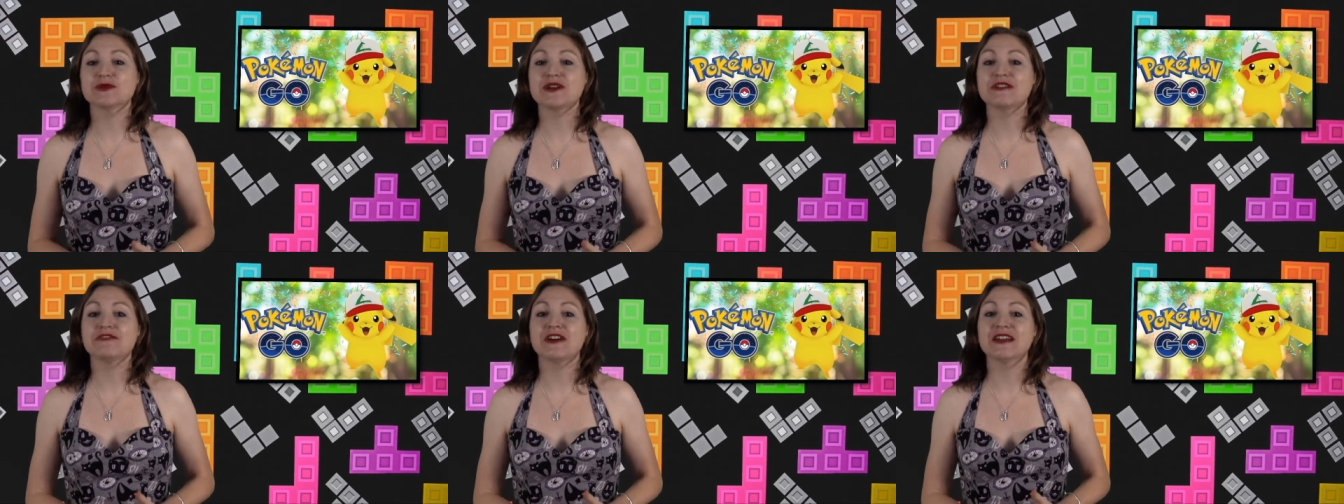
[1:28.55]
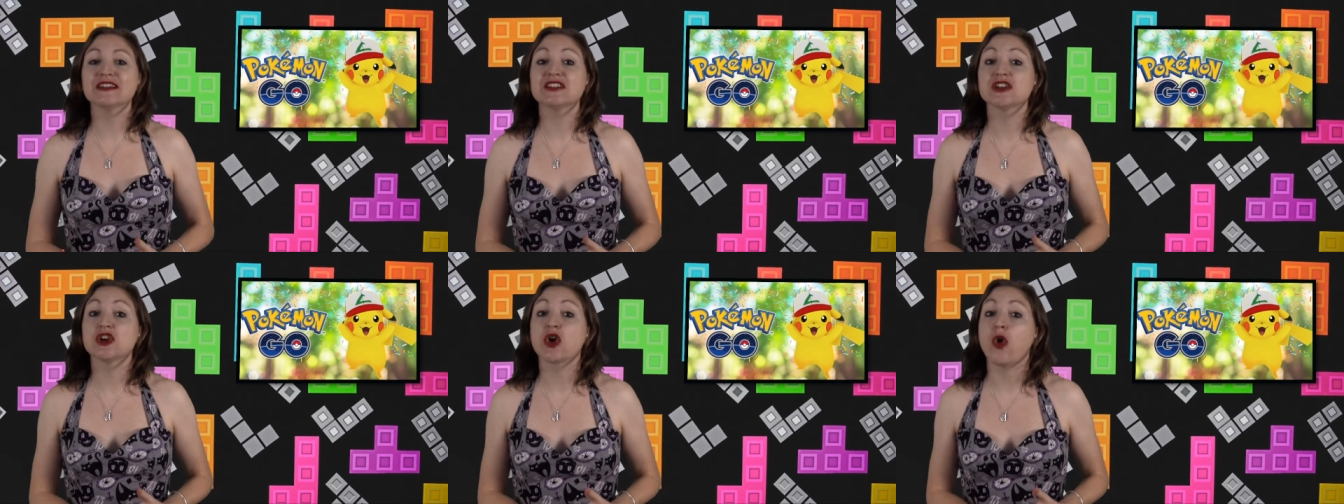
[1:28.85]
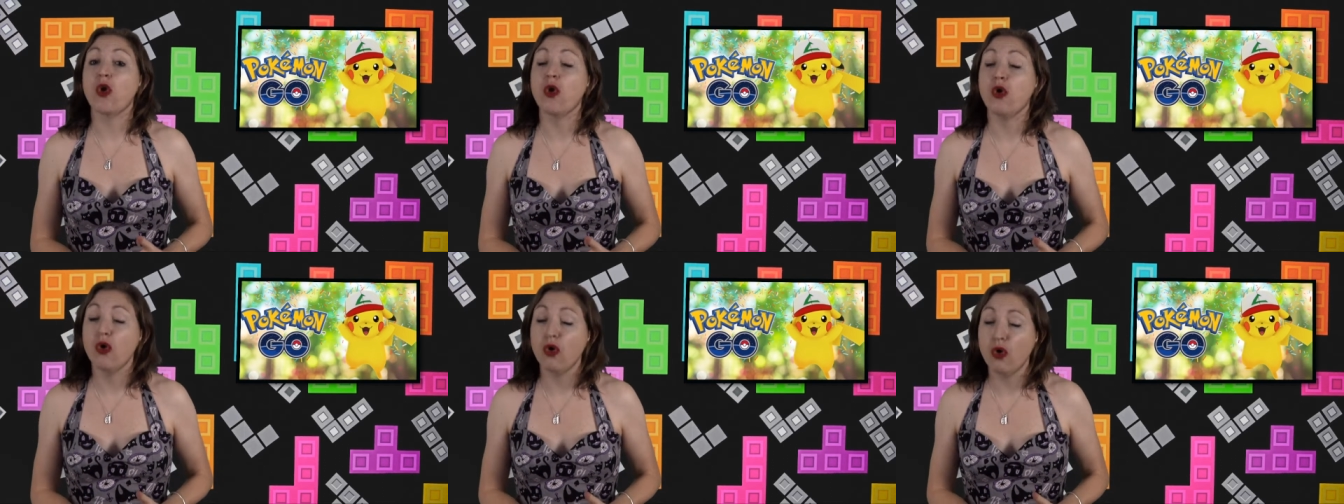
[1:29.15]
refunding
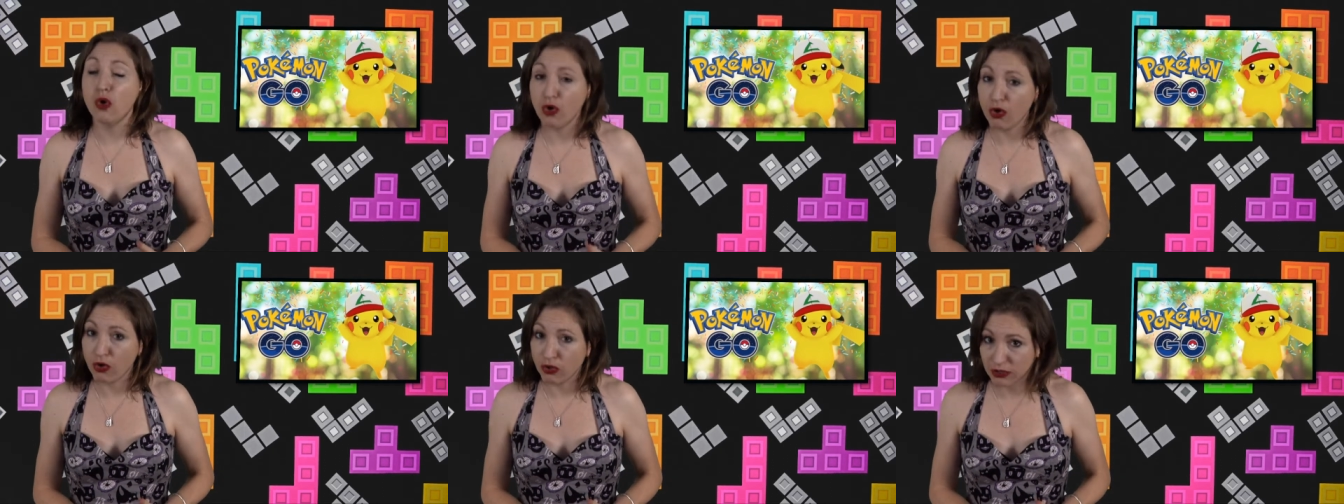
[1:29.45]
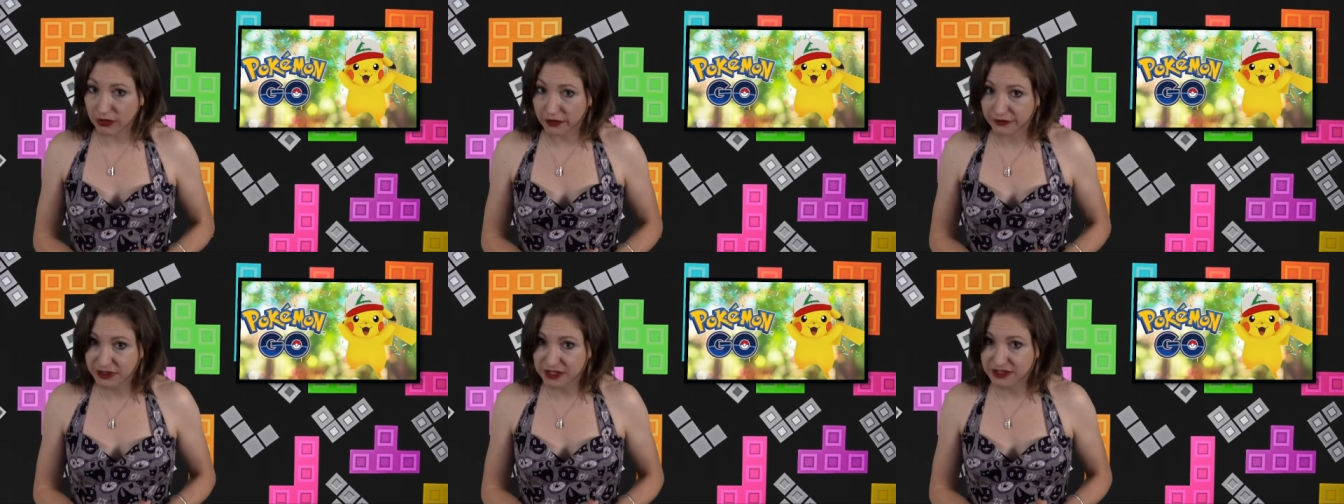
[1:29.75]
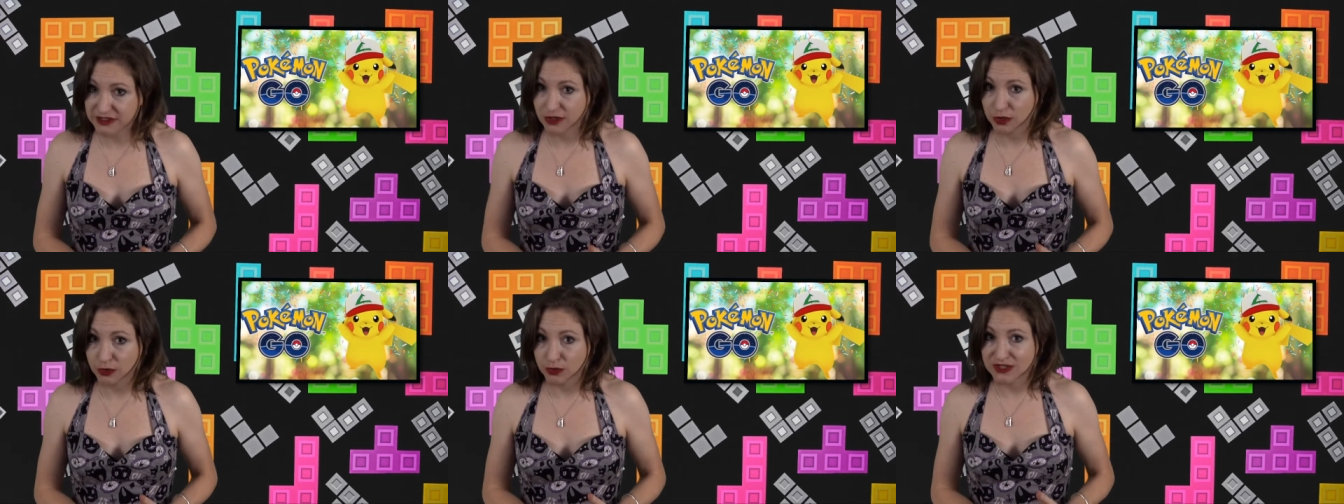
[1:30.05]
all of the
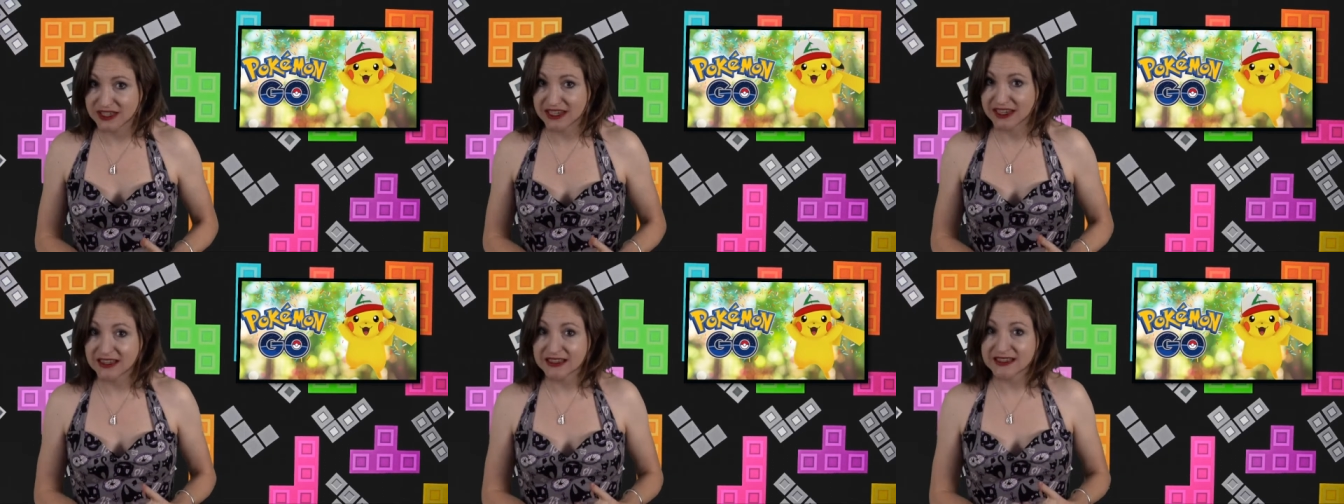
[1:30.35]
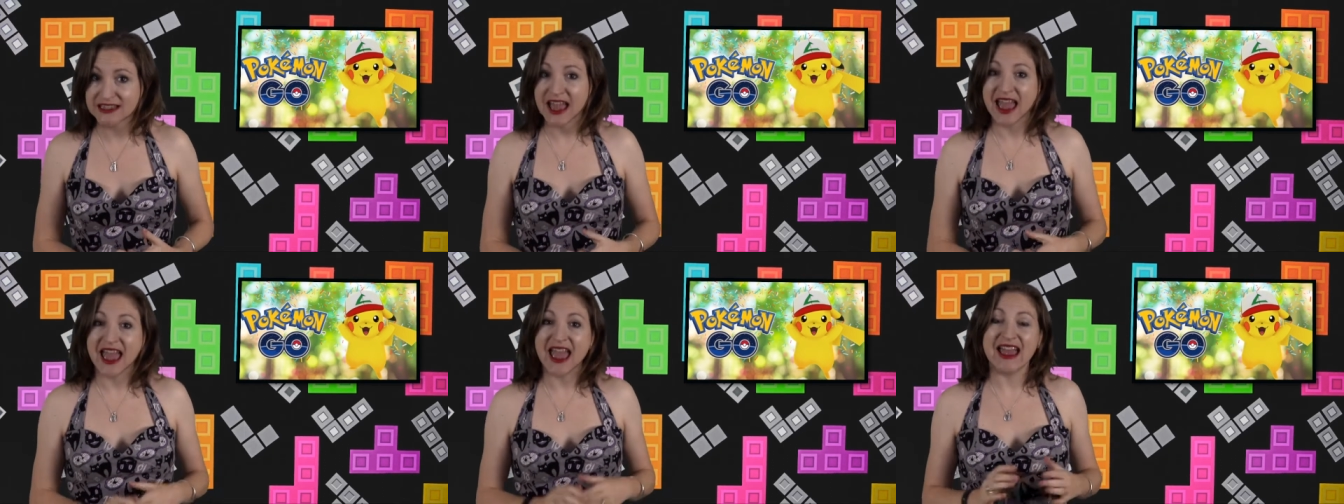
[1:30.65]
sold tickets